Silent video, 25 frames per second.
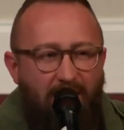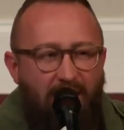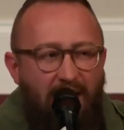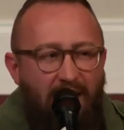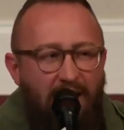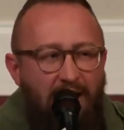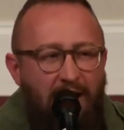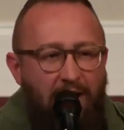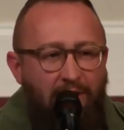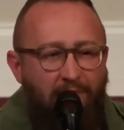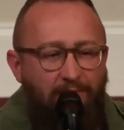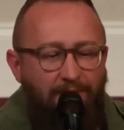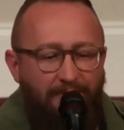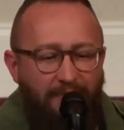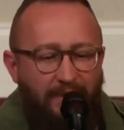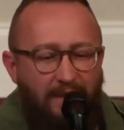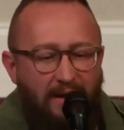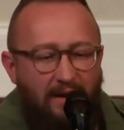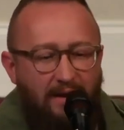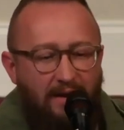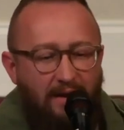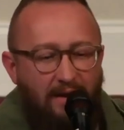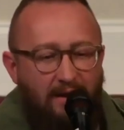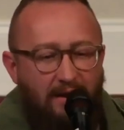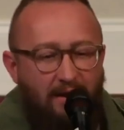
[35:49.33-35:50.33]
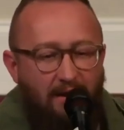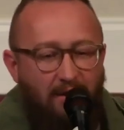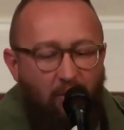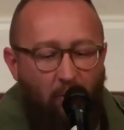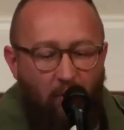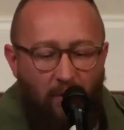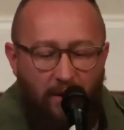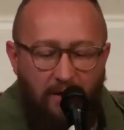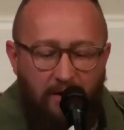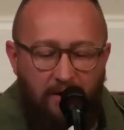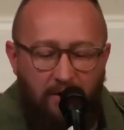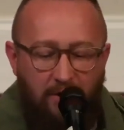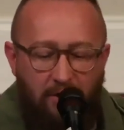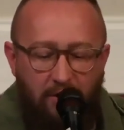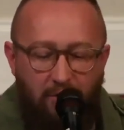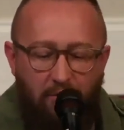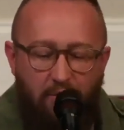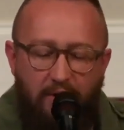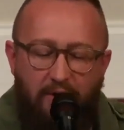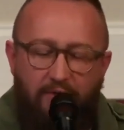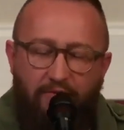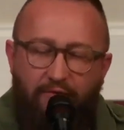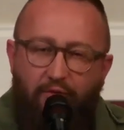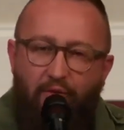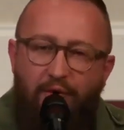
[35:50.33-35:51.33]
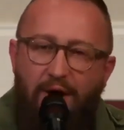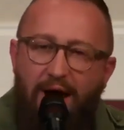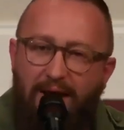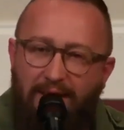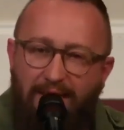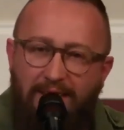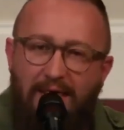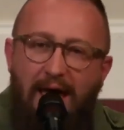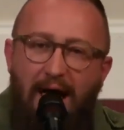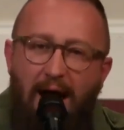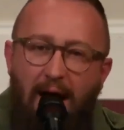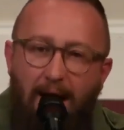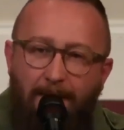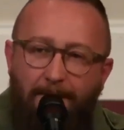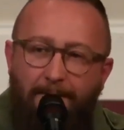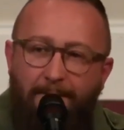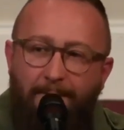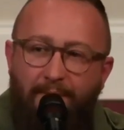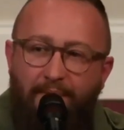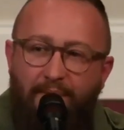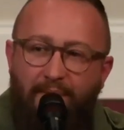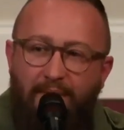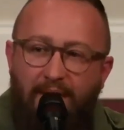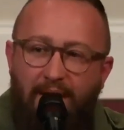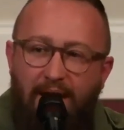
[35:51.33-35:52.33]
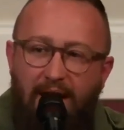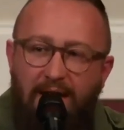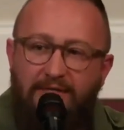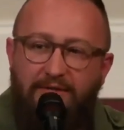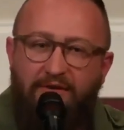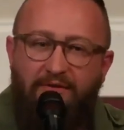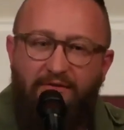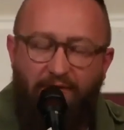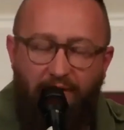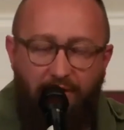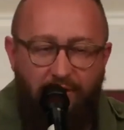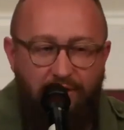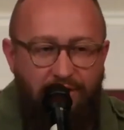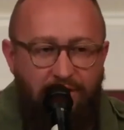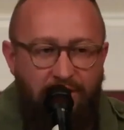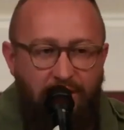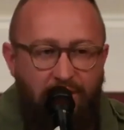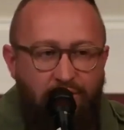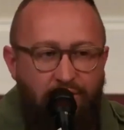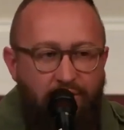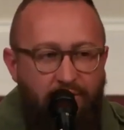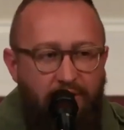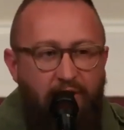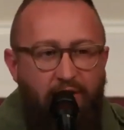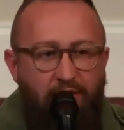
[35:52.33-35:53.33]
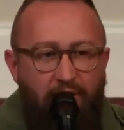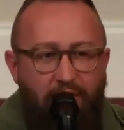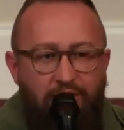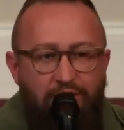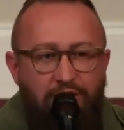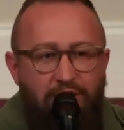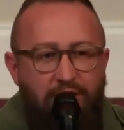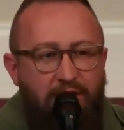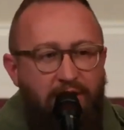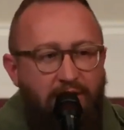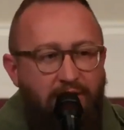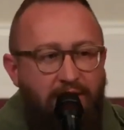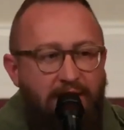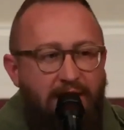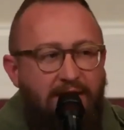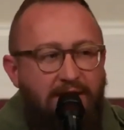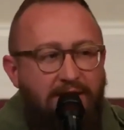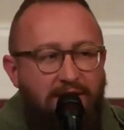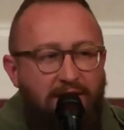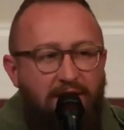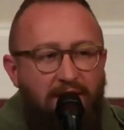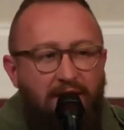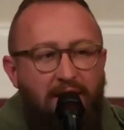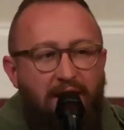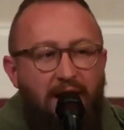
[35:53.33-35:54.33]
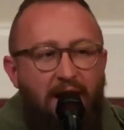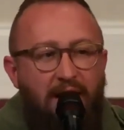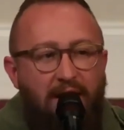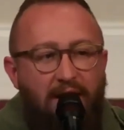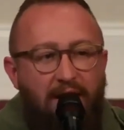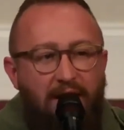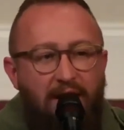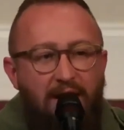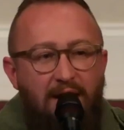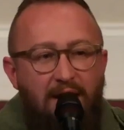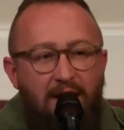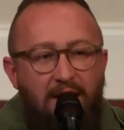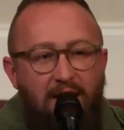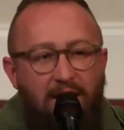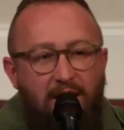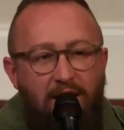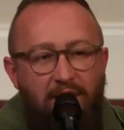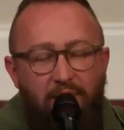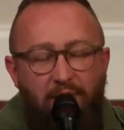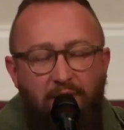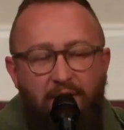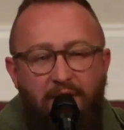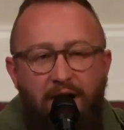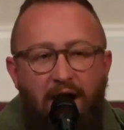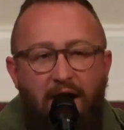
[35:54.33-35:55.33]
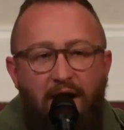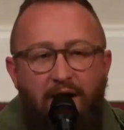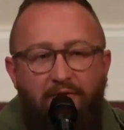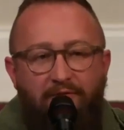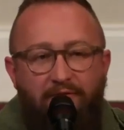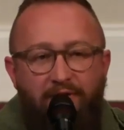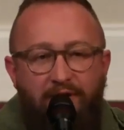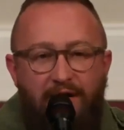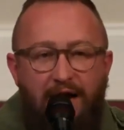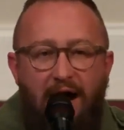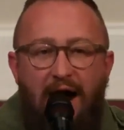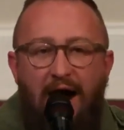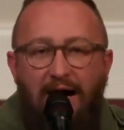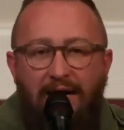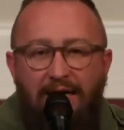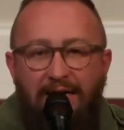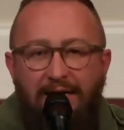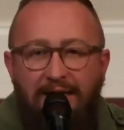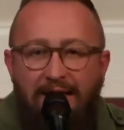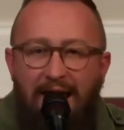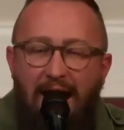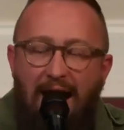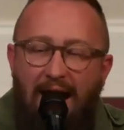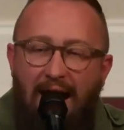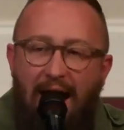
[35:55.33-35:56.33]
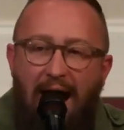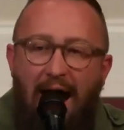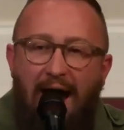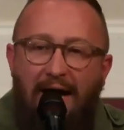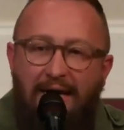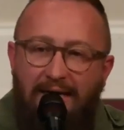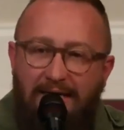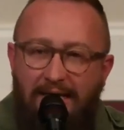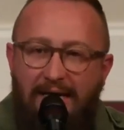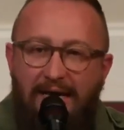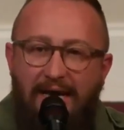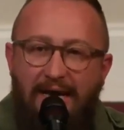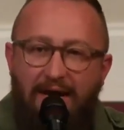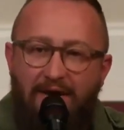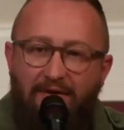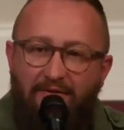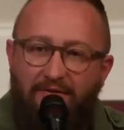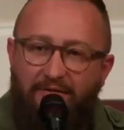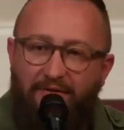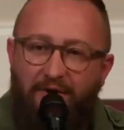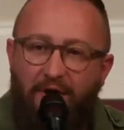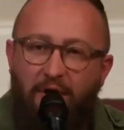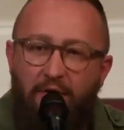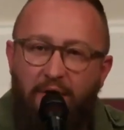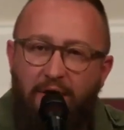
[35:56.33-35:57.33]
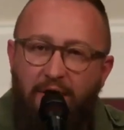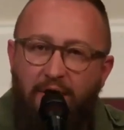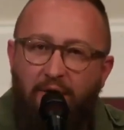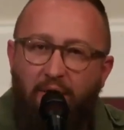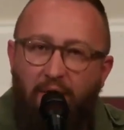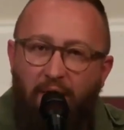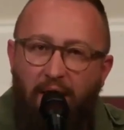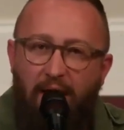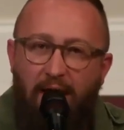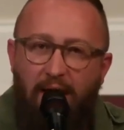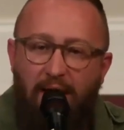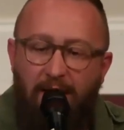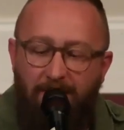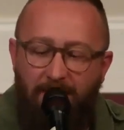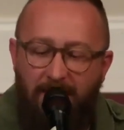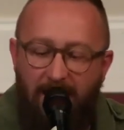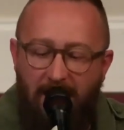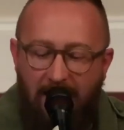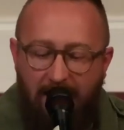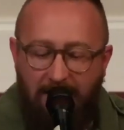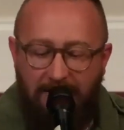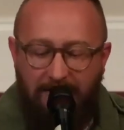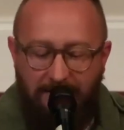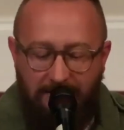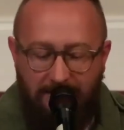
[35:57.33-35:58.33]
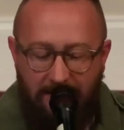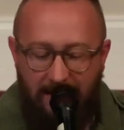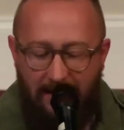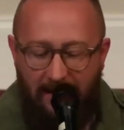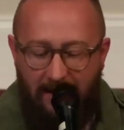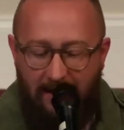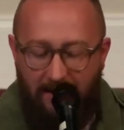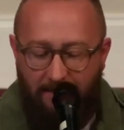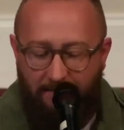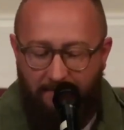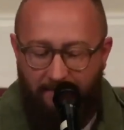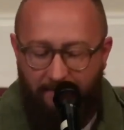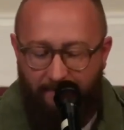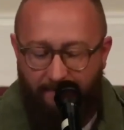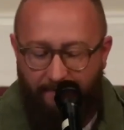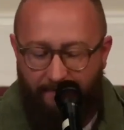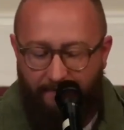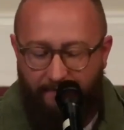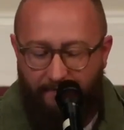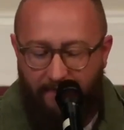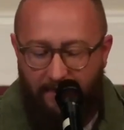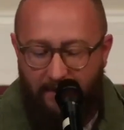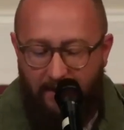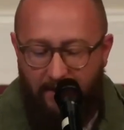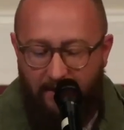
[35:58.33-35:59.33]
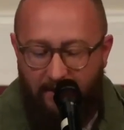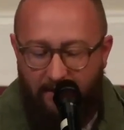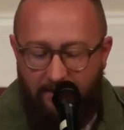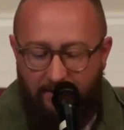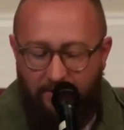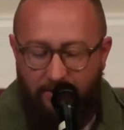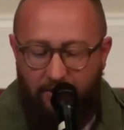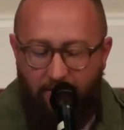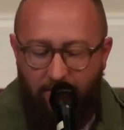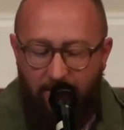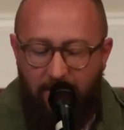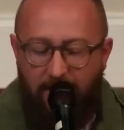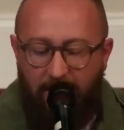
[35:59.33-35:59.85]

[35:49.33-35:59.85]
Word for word: Now, when you would have read that as a first century Christian in Thessalonica, you would not have gotten that idea floating away. Instead, because the Greek